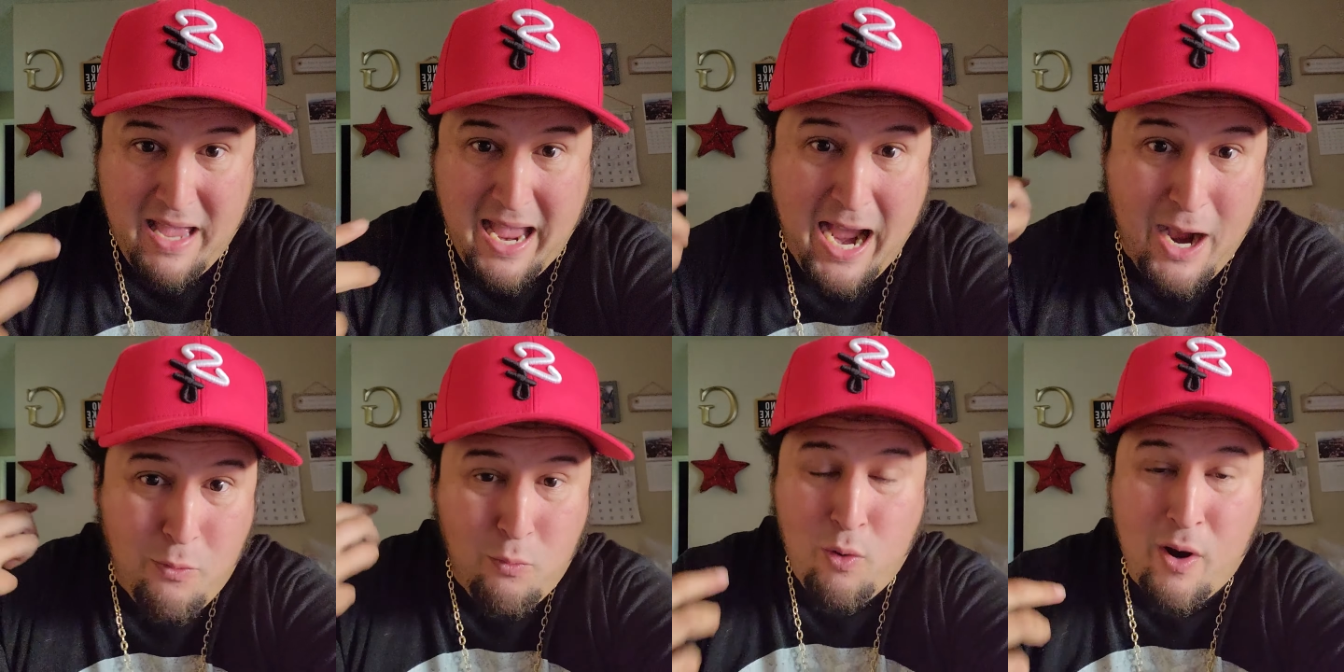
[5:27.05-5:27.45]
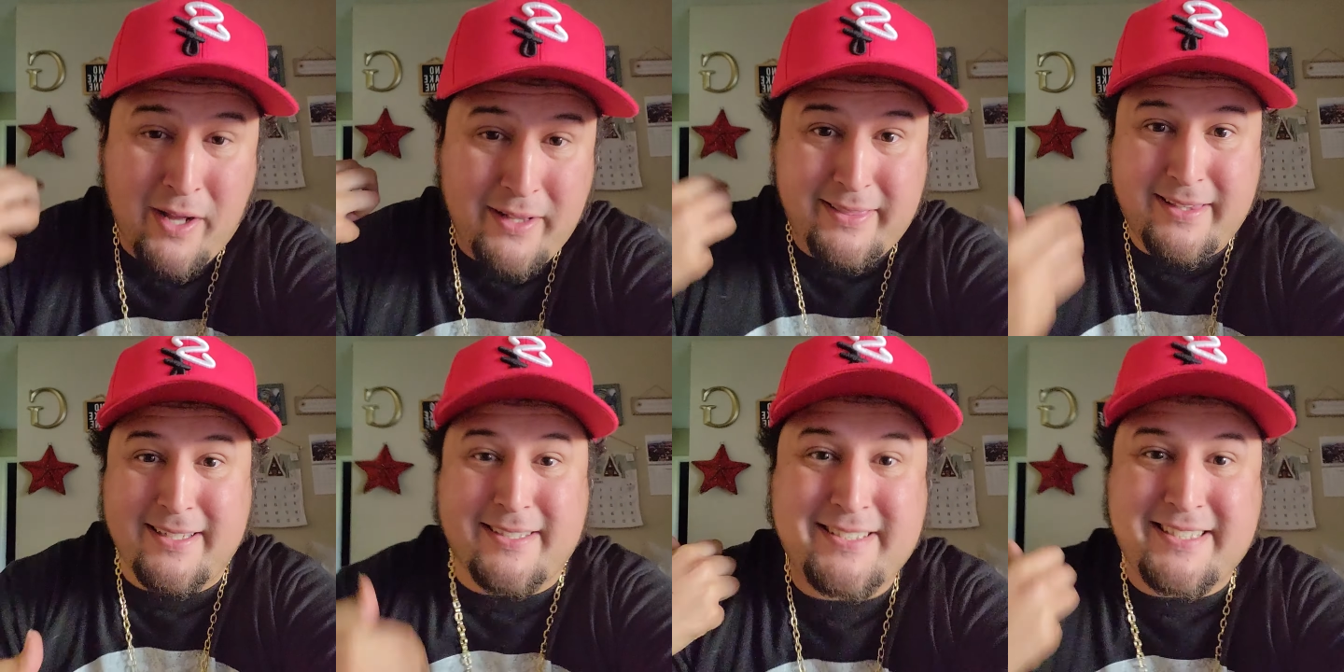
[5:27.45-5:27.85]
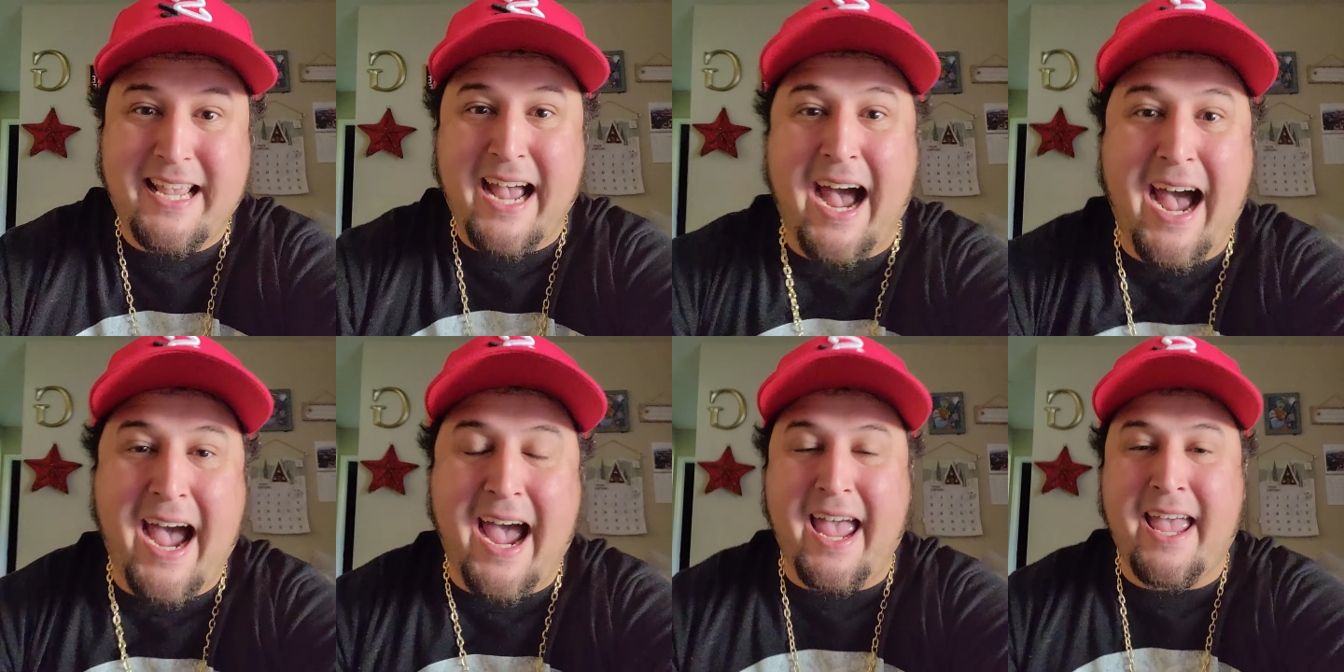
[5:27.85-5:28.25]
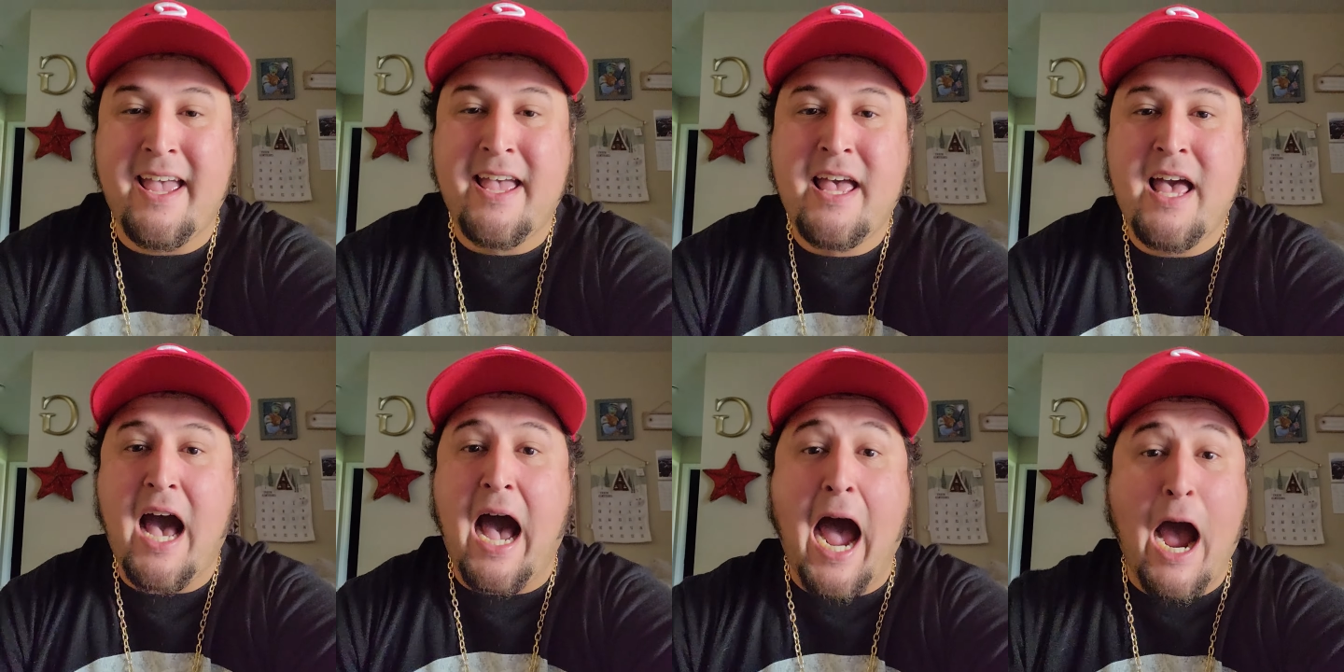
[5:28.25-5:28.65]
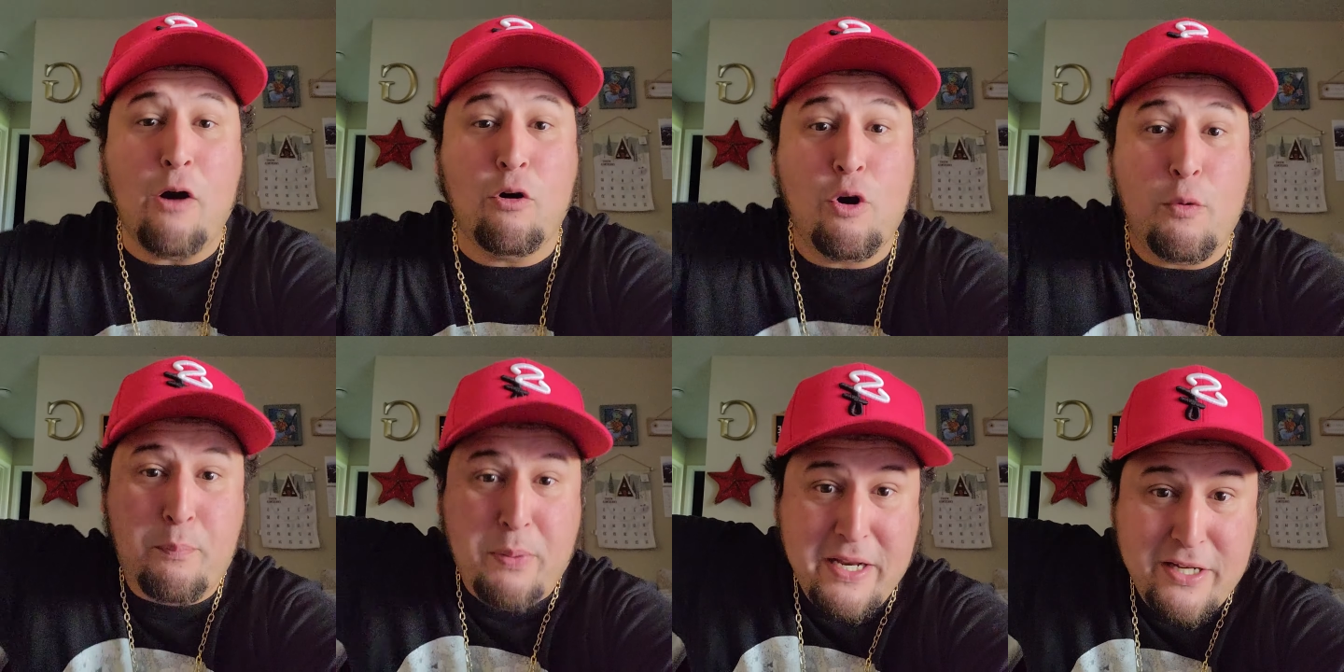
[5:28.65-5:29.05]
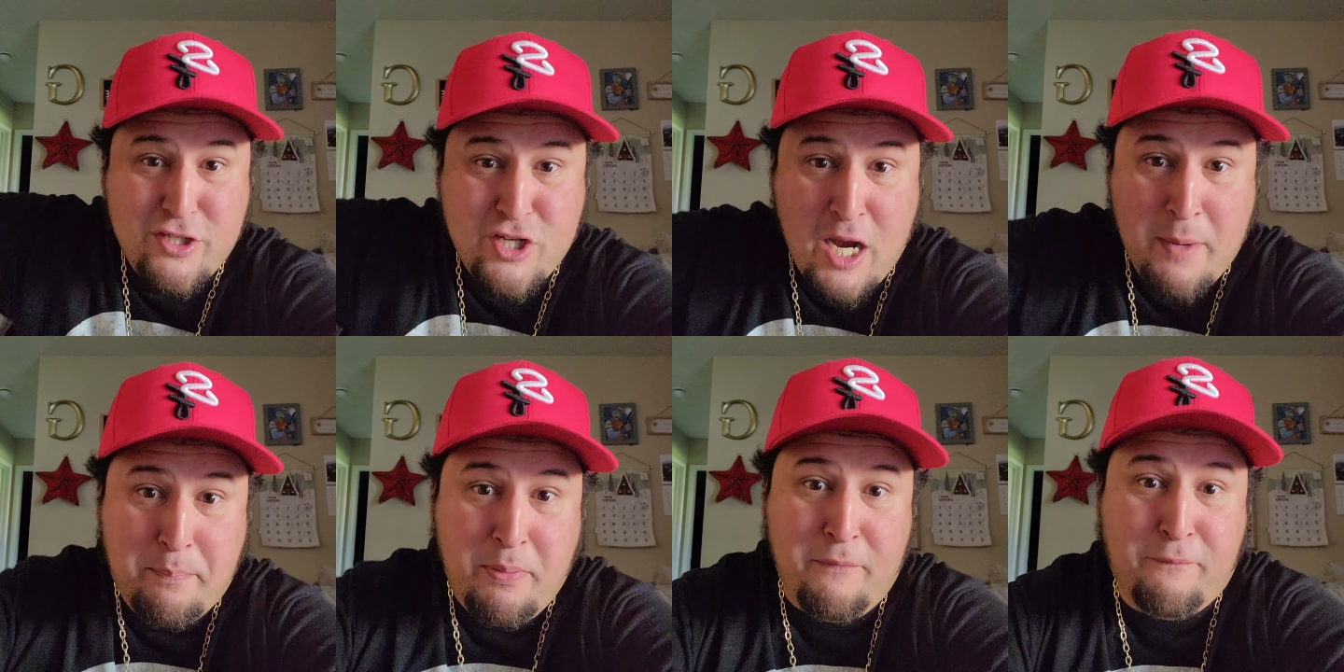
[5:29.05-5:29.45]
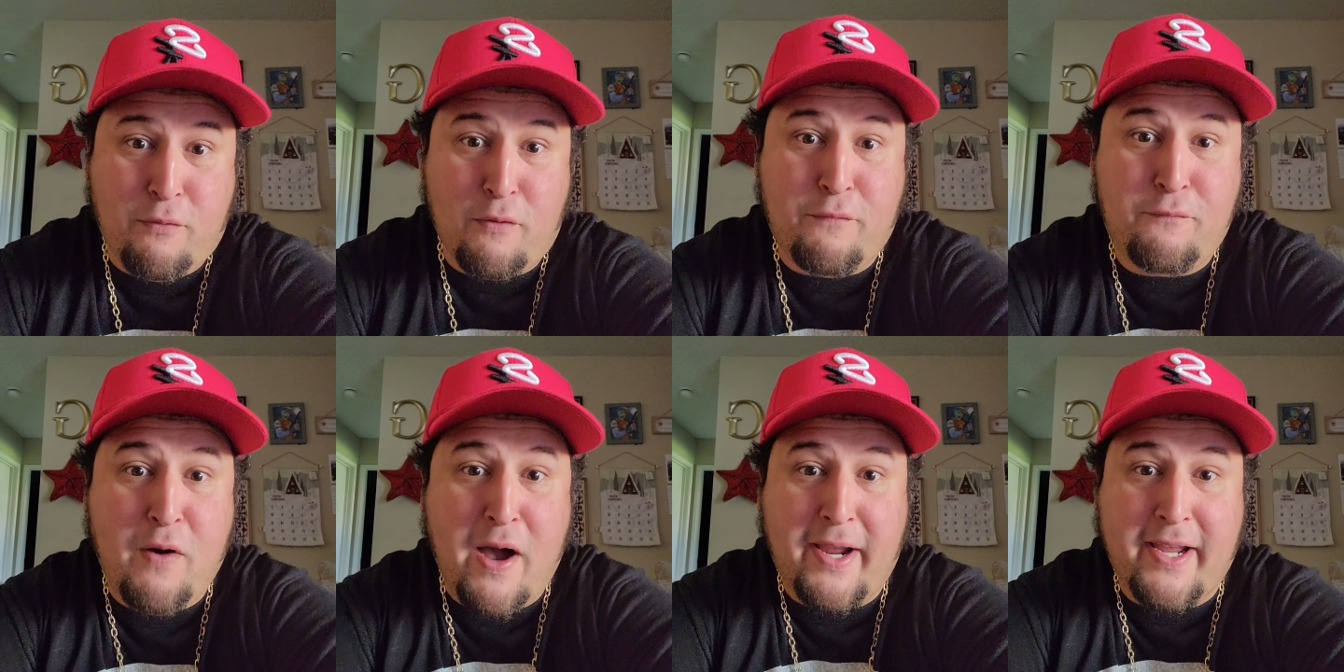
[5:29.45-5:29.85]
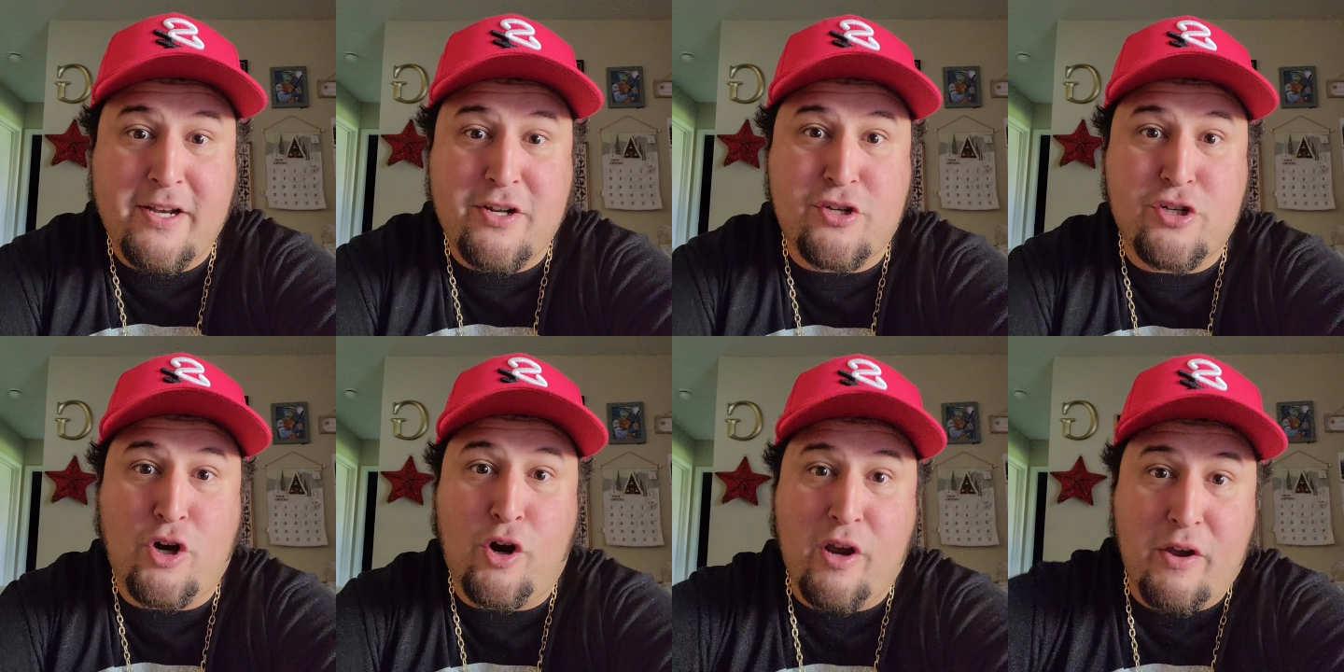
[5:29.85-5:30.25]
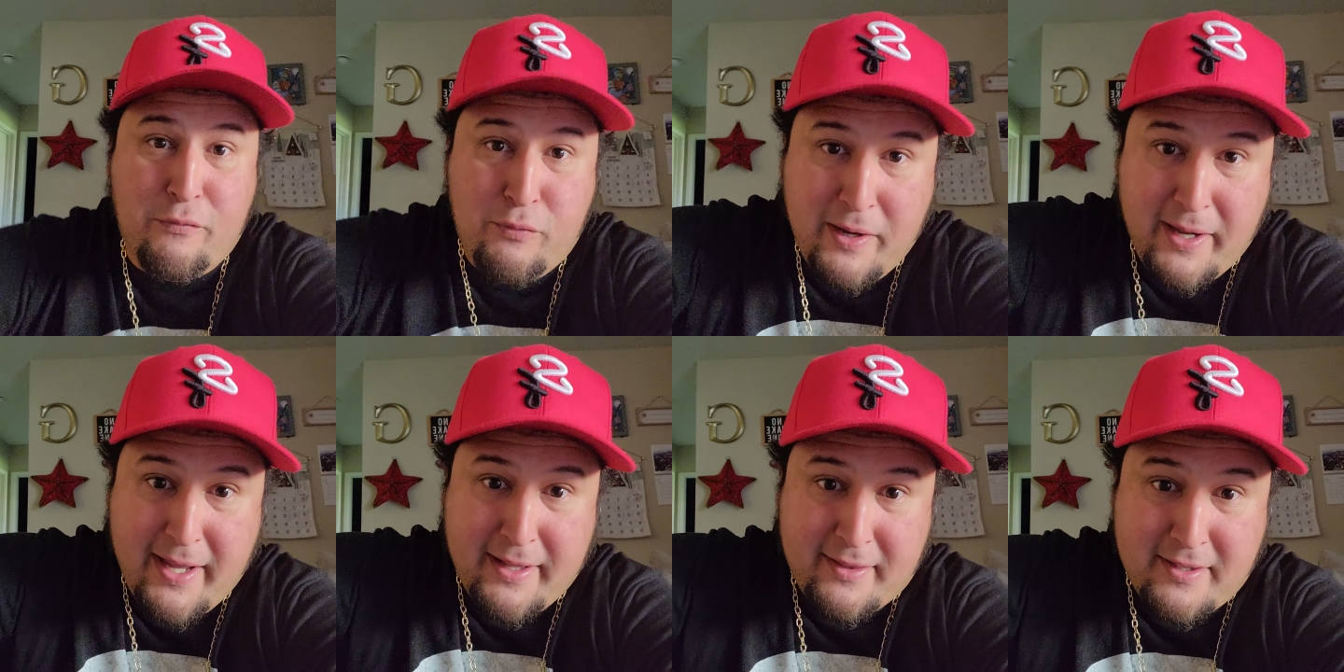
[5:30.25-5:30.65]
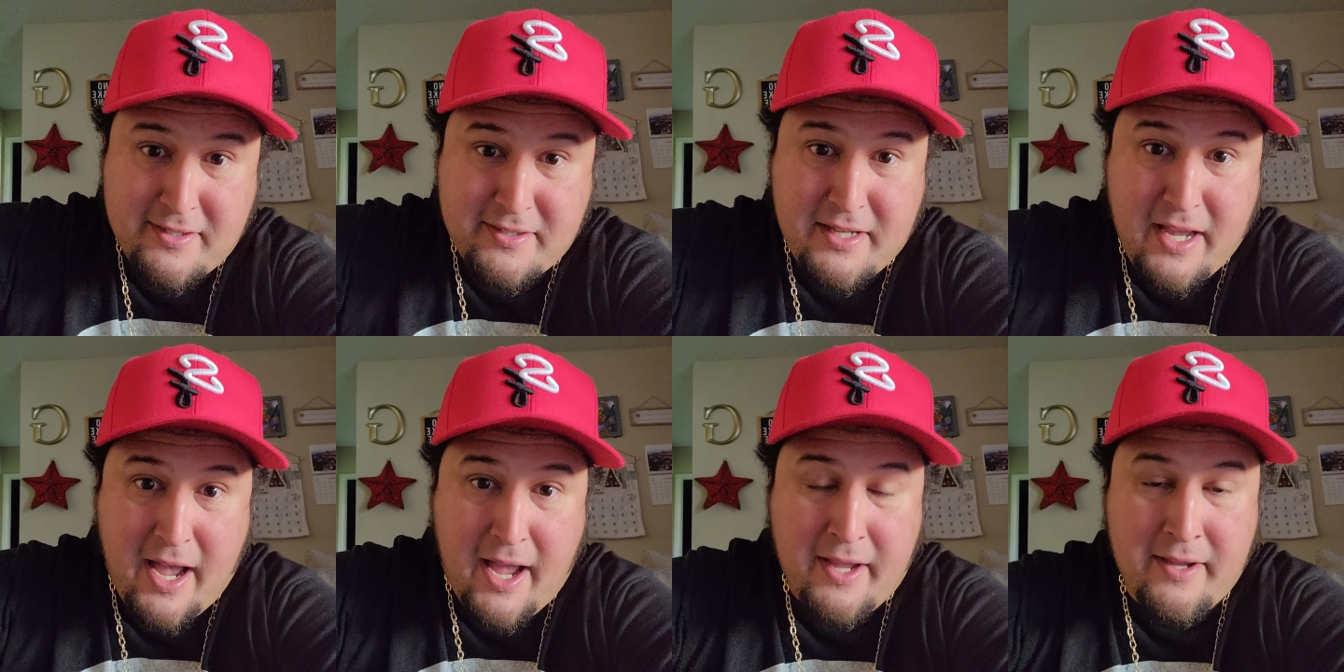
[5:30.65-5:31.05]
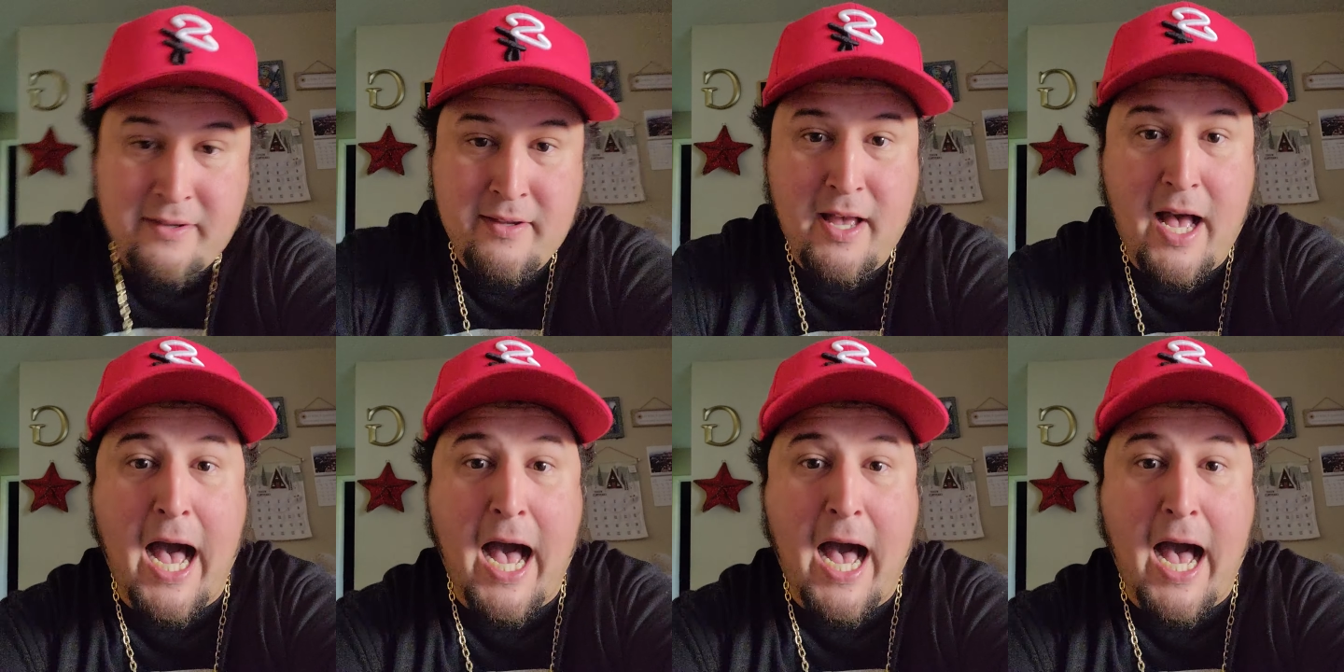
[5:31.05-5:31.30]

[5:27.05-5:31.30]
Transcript: I want this guy. I will be jumping for fucking joy if we get this guy.